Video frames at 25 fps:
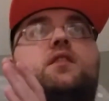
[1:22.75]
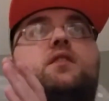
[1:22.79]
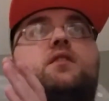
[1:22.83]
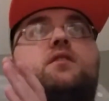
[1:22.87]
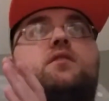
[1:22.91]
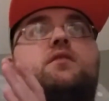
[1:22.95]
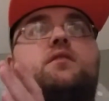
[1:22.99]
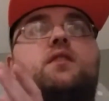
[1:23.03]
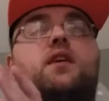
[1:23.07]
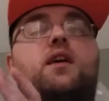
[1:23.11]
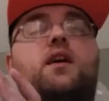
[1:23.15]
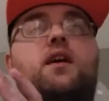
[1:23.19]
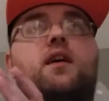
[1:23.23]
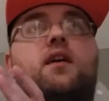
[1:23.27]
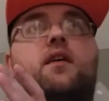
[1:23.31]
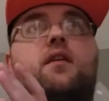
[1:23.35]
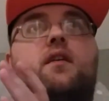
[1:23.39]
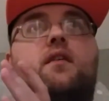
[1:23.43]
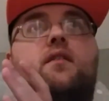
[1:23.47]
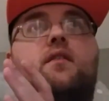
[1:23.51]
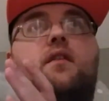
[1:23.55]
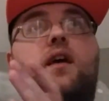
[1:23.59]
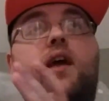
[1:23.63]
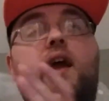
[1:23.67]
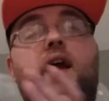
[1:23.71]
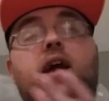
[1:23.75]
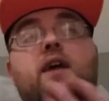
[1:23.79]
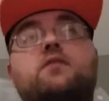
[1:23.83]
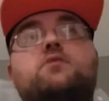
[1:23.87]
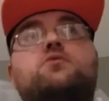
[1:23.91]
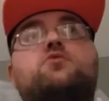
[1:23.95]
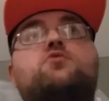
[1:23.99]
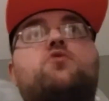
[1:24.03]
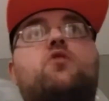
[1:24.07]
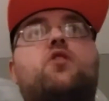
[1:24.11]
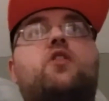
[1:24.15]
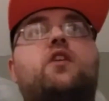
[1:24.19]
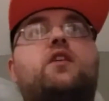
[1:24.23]
the
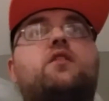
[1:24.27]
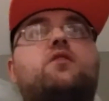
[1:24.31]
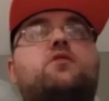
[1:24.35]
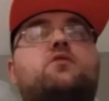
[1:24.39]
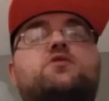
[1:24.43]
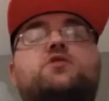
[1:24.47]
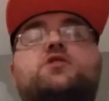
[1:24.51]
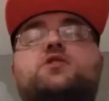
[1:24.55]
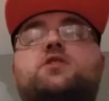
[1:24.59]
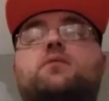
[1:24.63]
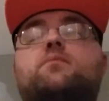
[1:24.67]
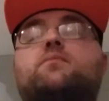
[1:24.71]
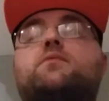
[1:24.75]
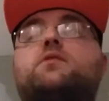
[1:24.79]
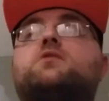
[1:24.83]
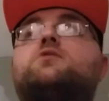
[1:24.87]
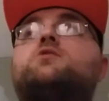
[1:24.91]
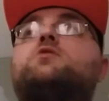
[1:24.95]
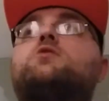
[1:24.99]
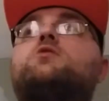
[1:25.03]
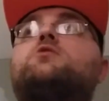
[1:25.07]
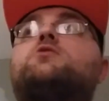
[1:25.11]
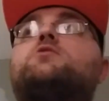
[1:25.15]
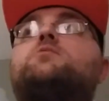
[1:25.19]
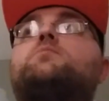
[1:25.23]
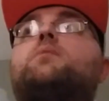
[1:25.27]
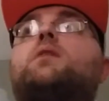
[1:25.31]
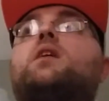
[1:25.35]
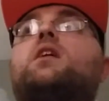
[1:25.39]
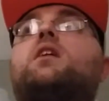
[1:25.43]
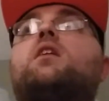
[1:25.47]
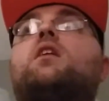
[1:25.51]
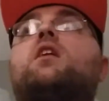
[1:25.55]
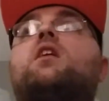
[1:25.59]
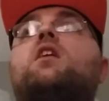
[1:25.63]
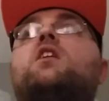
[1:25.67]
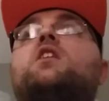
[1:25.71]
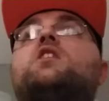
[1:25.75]
android or something, so to
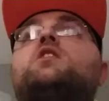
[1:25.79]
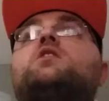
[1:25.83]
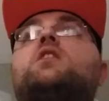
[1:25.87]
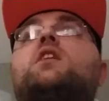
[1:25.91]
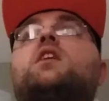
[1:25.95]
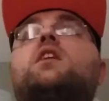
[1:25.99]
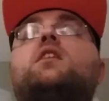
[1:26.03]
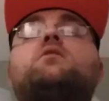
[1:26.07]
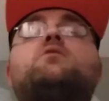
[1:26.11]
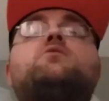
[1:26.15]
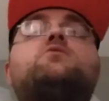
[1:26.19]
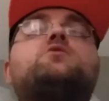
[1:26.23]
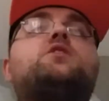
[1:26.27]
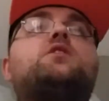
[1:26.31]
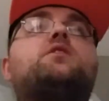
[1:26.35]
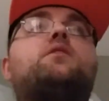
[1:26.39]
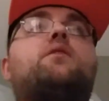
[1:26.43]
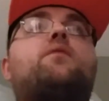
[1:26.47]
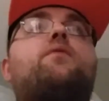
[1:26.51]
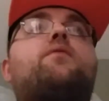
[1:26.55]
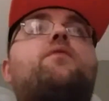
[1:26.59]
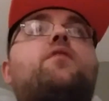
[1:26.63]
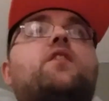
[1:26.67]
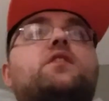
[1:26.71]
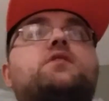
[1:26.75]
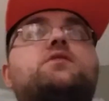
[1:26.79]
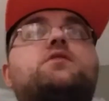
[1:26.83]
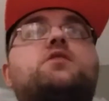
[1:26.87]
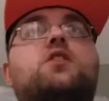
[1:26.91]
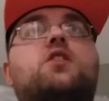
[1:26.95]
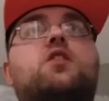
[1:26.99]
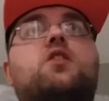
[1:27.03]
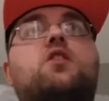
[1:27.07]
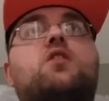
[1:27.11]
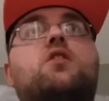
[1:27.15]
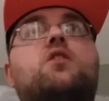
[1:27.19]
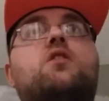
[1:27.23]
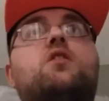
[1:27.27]
speak. He knows how to fix
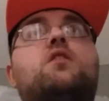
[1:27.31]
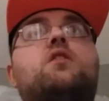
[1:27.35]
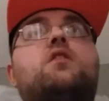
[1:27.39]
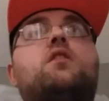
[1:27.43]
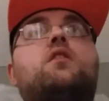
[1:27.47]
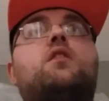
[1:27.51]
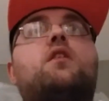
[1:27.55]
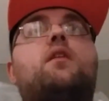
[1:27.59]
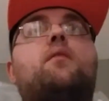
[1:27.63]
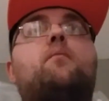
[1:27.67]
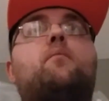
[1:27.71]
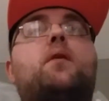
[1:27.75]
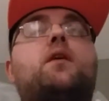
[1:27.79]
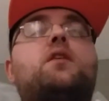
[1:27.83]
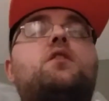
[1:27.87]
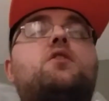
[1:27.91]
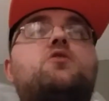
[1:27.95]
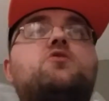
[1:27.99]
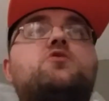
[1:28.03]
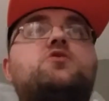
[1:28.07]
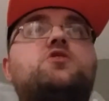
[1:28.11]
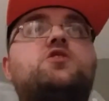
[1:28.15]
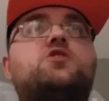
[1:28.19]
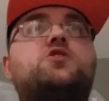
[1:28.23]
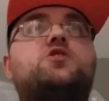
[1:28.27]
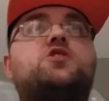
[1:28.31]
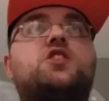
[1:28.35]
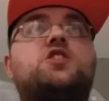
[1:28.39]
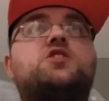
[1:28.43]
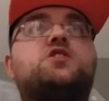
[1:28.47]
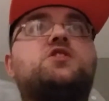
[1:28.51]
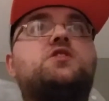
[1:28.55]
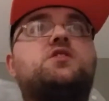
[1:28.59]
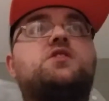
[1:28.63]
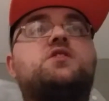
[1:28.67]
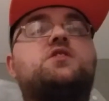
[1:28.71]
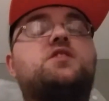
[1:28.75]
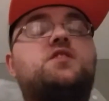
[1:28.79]
her by using
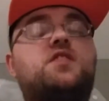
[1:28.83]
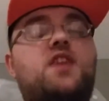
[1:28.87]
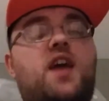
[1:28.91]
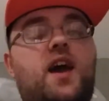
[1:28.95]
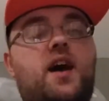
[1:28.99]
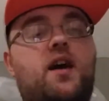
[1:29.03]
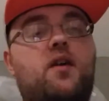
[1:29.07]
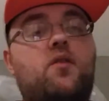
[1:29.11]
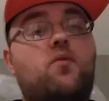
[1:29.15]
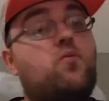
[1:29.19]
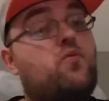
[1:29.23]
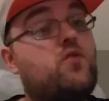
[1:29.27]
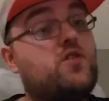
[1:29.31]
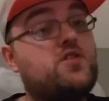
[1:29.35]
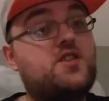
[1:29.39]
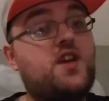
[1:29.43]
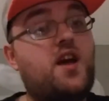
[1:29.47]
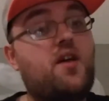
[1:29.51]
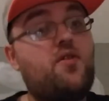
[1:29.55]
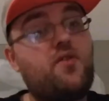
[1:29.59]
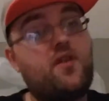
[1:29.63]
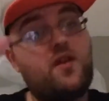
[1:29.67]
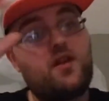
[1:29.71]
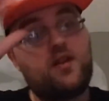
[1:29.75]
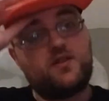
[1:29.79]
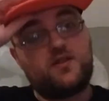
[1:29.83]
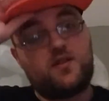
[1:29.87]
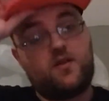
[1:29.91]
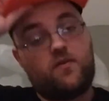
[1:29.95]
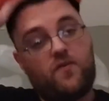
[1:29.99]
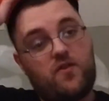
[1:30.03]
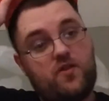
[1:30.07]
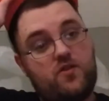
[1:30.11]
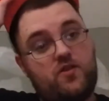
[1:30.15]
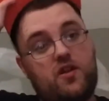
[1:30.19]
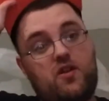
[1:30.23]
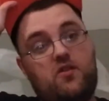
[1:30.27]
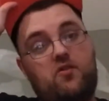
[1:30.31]
just the sound, which I think is a
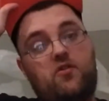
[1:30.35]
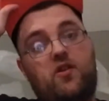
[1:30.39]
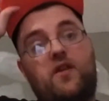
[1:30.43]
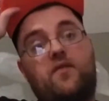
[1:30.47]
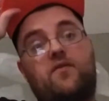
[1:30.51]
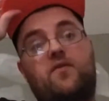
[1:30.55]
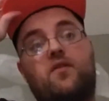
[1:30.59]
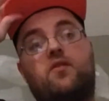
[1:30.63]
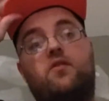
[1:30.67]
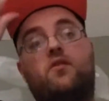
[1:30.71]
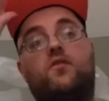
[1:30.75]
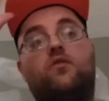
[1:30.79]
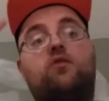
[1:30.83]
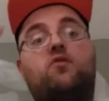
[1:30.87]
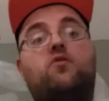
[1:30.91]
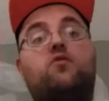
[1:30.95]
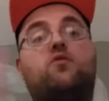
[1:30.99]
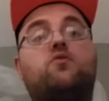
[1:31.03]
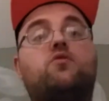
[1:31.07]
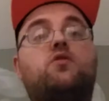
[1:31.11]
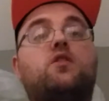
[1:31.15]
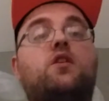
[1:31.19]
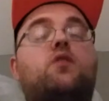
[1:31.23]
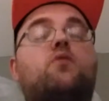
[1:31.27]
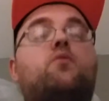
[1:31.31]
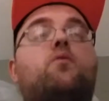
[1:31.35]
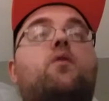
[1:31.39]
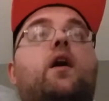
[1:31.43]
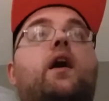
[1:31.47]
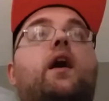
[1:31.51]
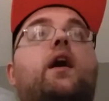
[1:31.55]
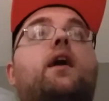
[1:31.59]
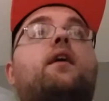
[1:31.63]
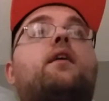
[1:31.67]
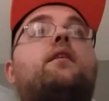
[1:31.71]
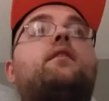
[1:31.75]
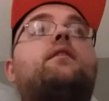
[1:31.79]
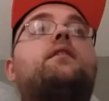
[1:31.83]
really clever, unique way.